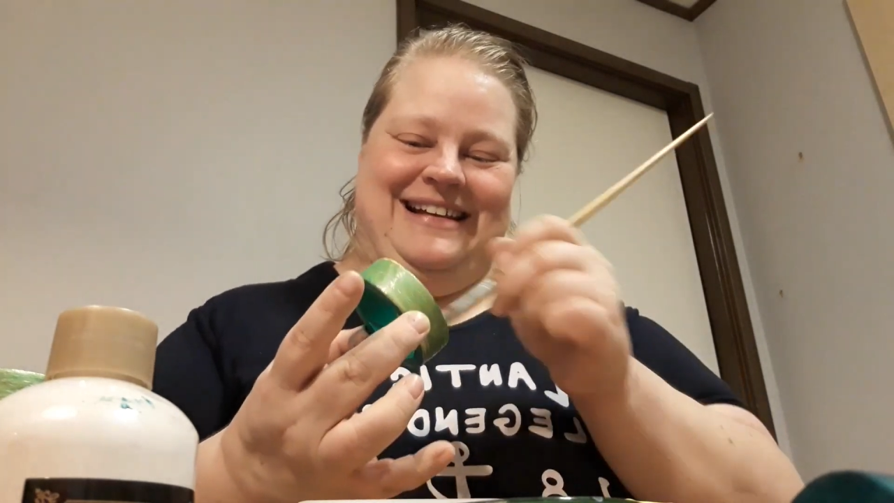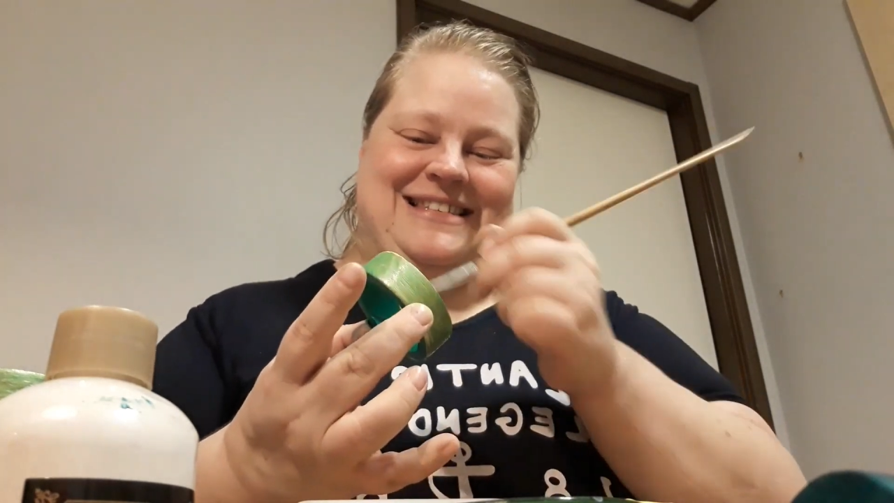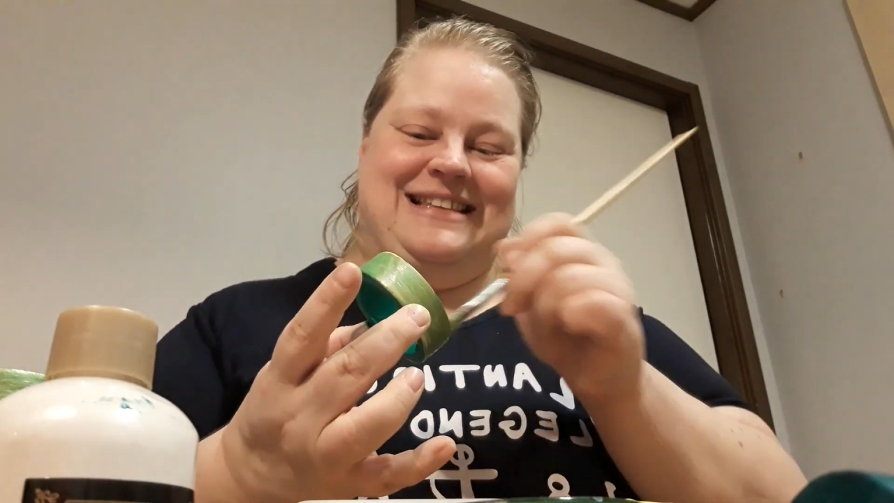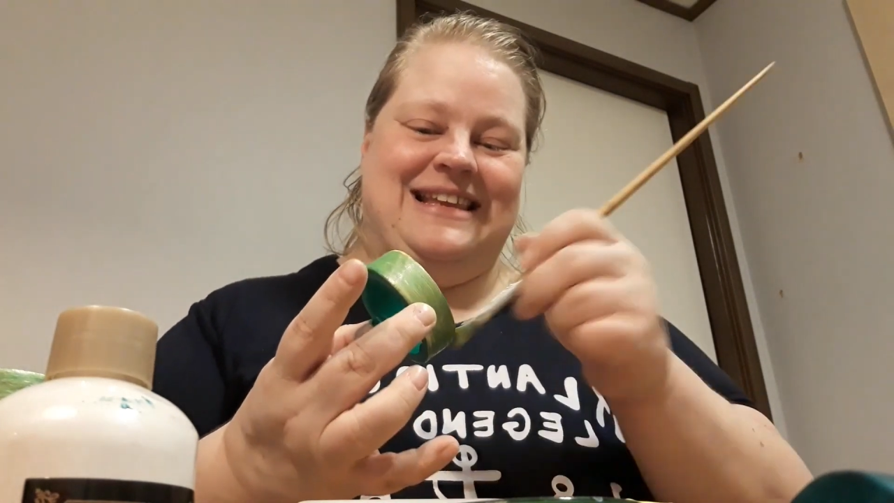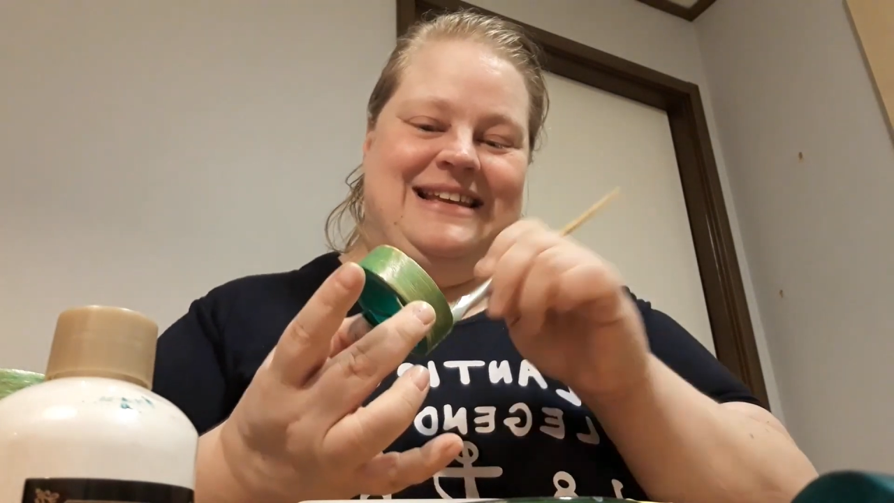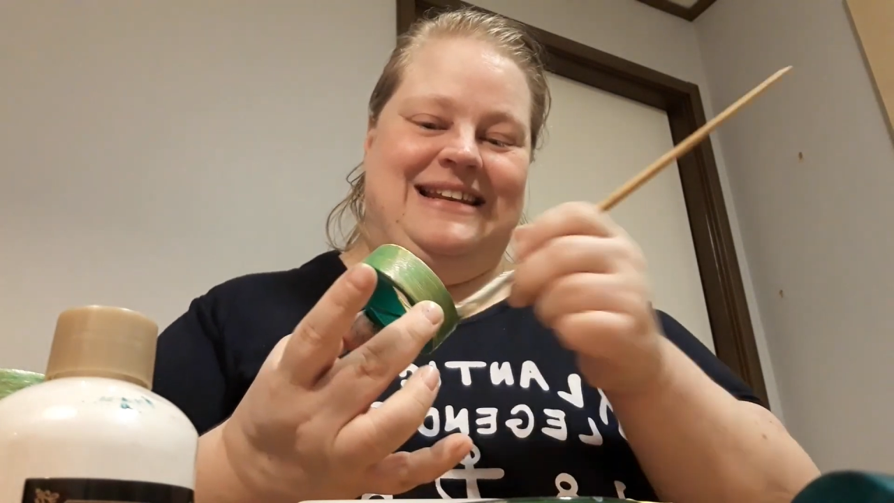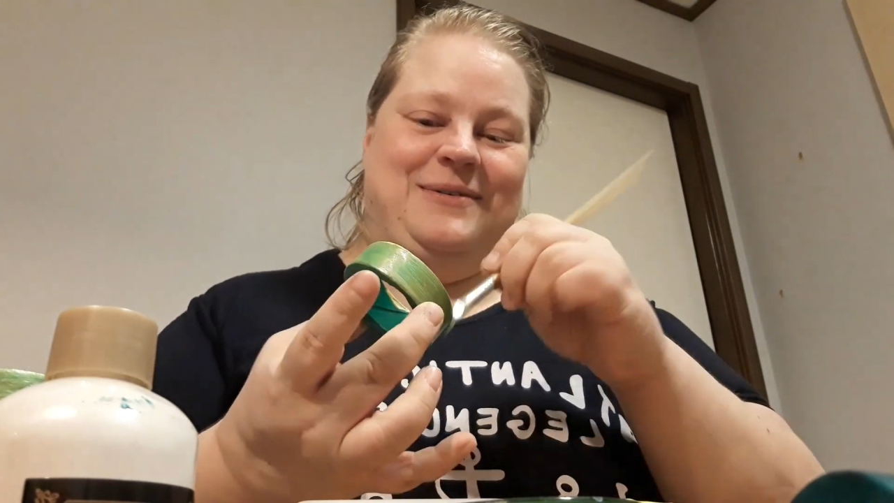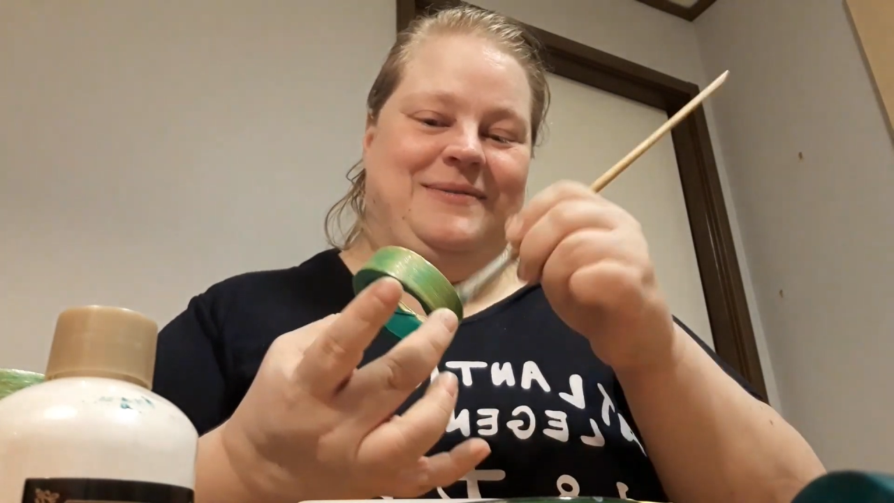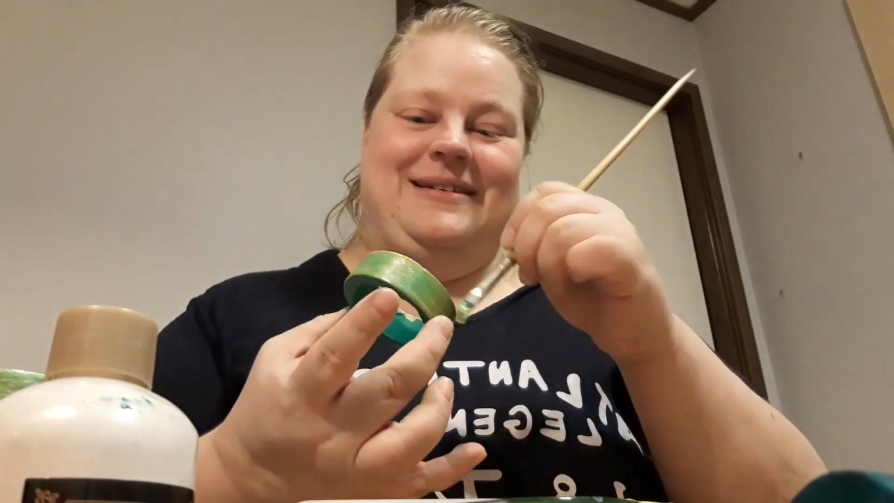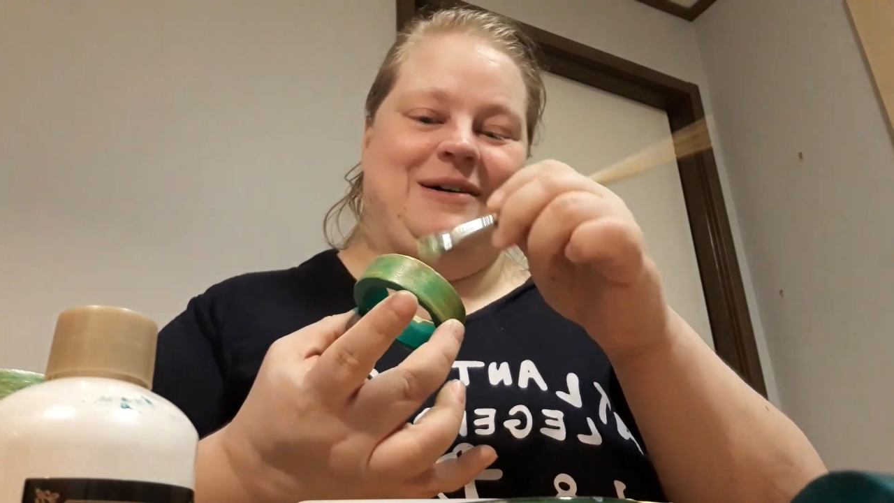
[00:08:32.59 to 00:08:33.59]
That's
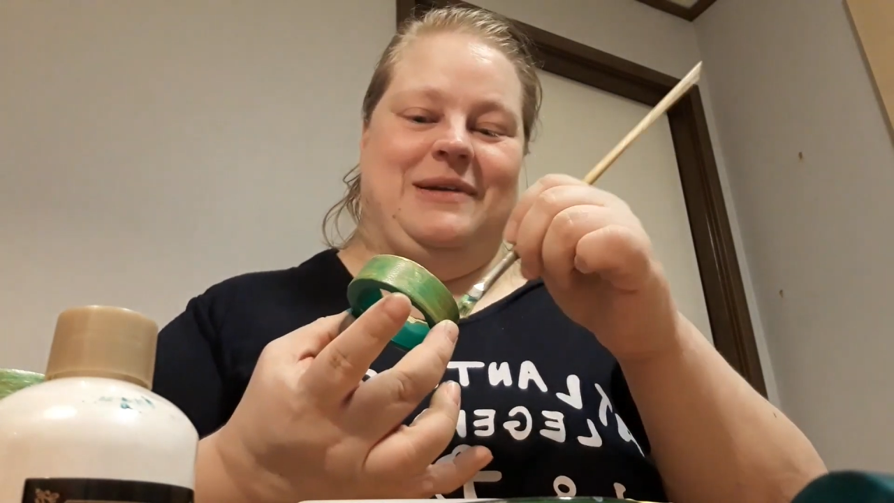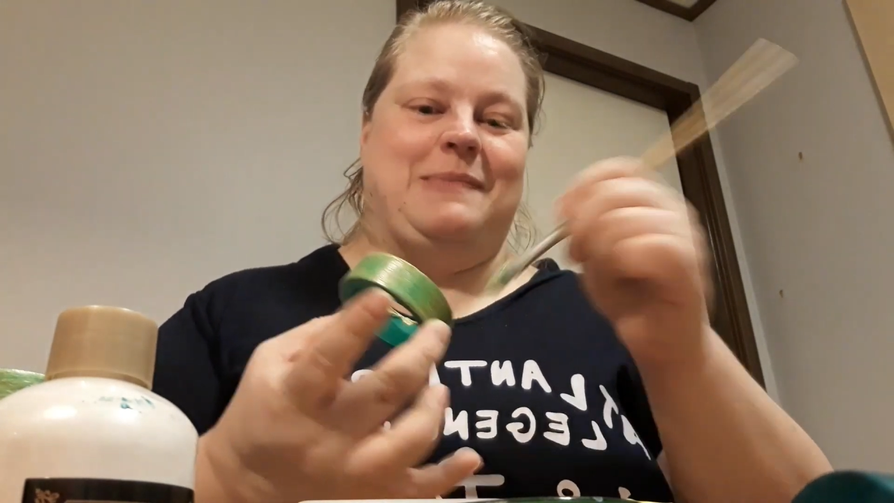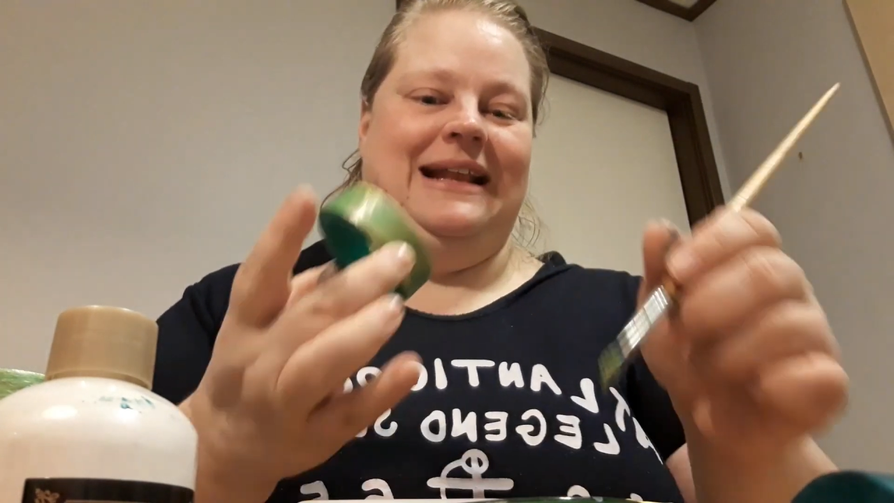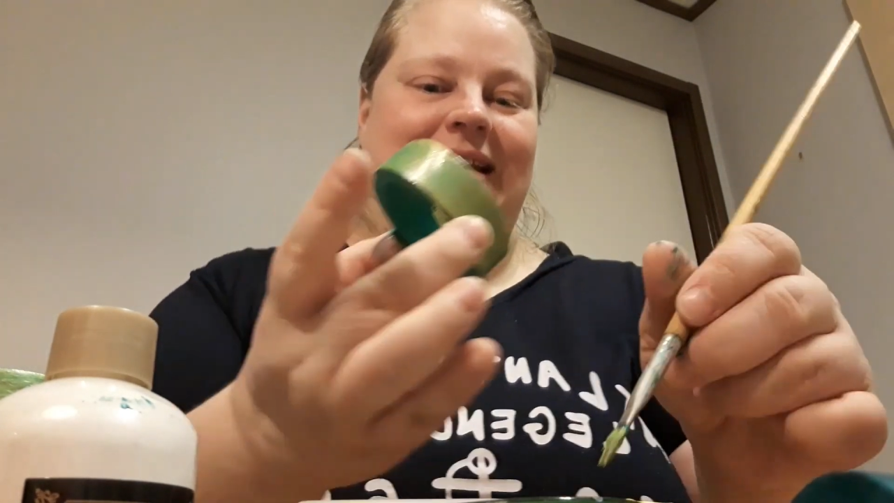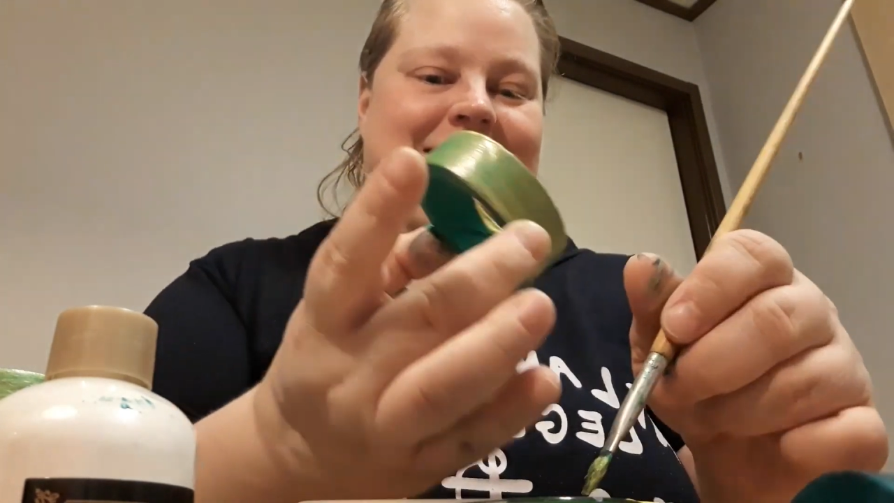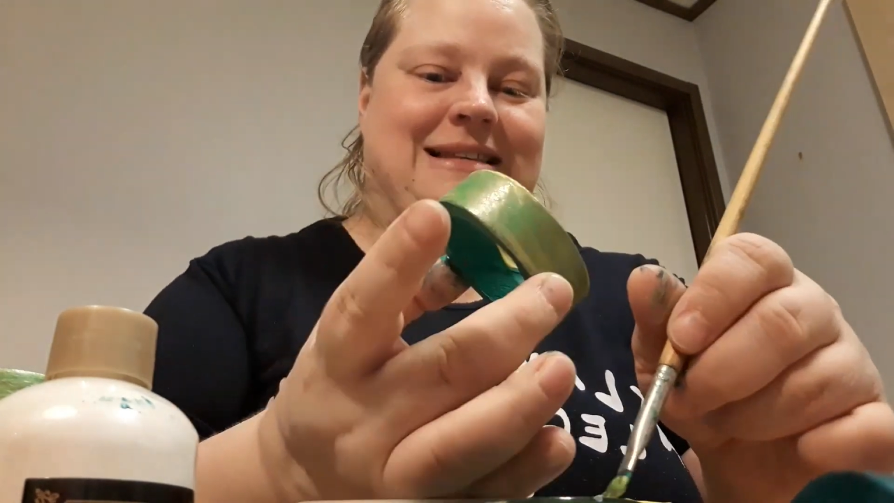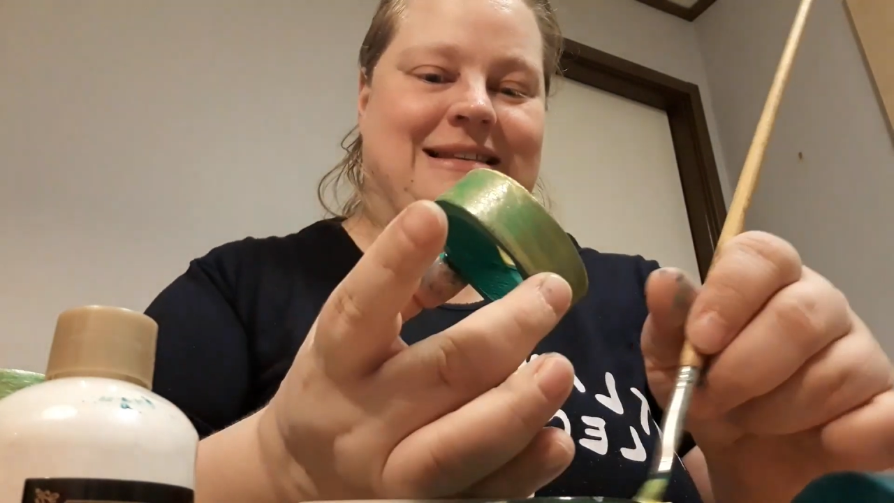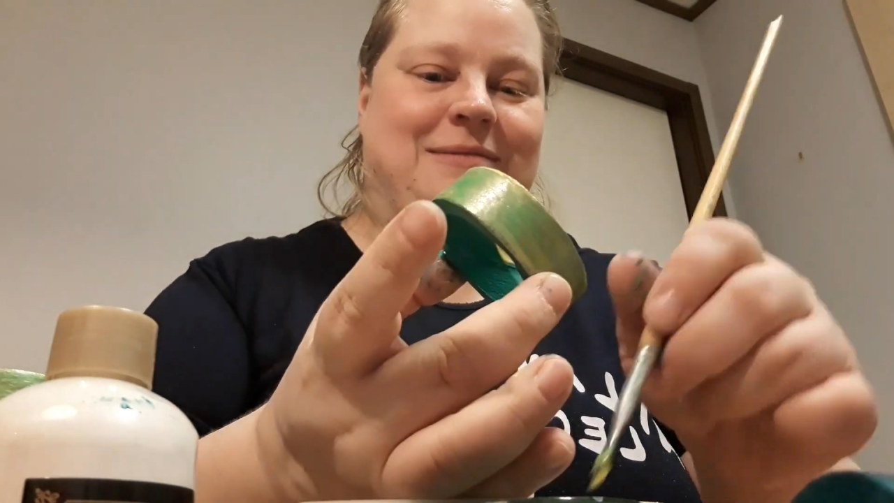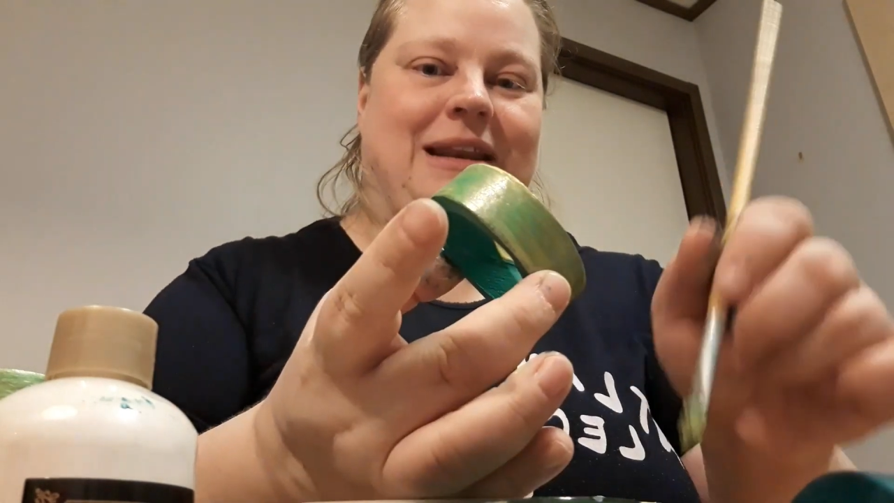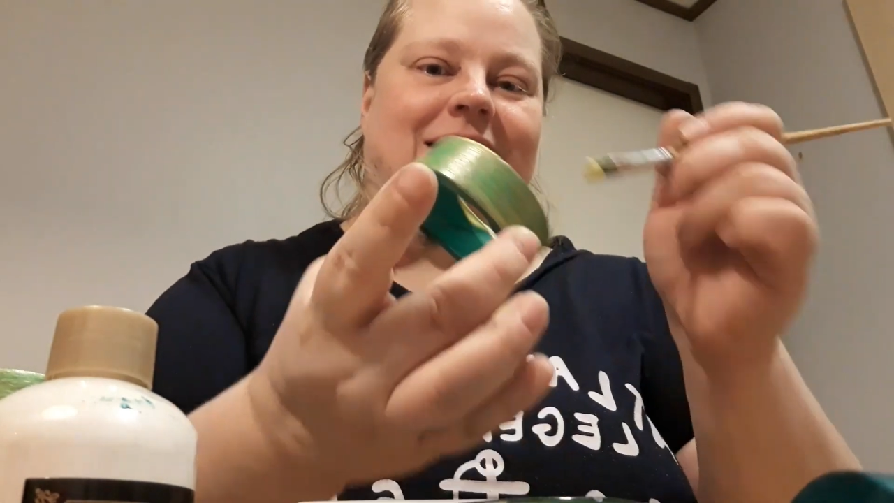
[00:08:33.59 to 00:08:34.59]
now I'm just painting this
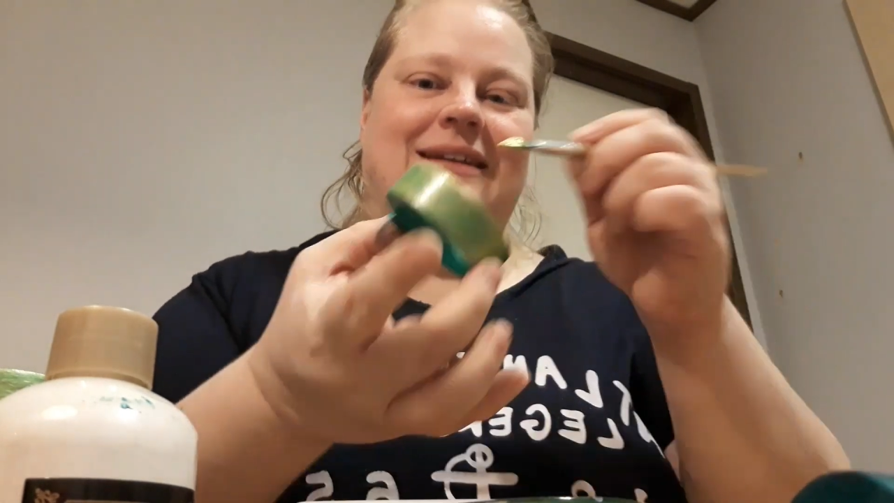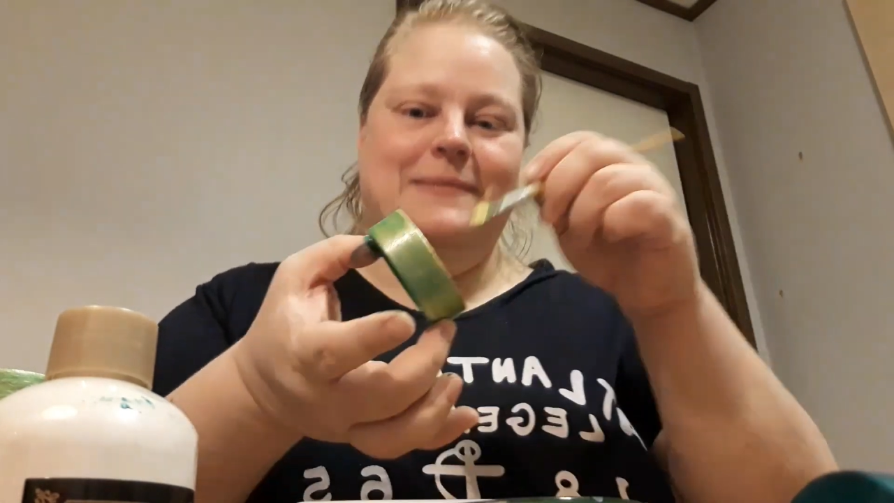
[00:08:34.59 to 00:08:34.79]
to be done